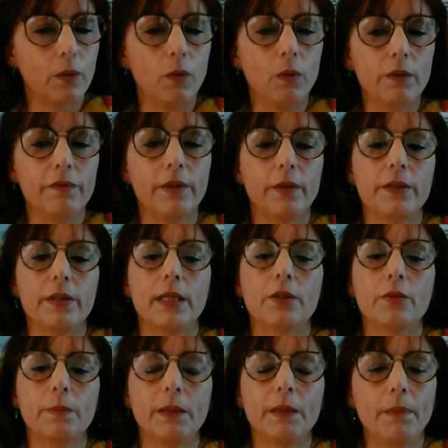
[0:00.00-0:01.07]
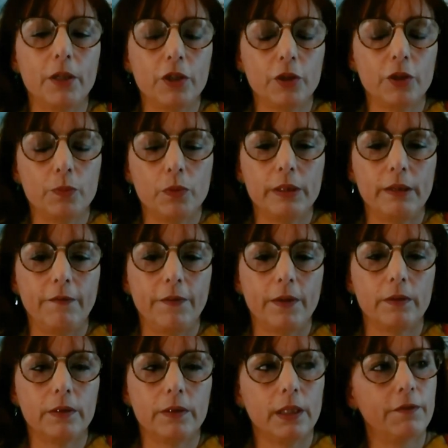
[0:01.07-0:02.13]
All of those things will be much more
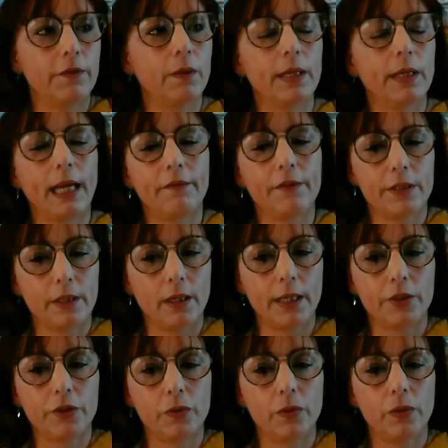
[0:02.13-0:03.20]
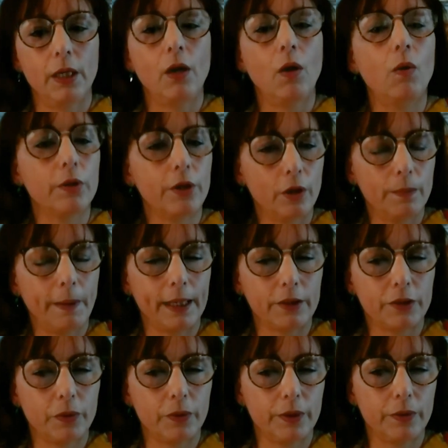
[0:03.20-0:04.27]
difficult if you only have a side door or no back
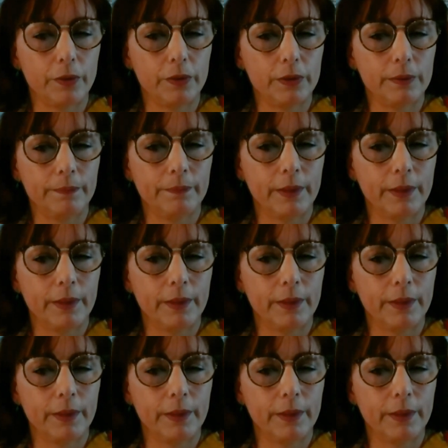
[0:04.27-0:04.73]
door at all.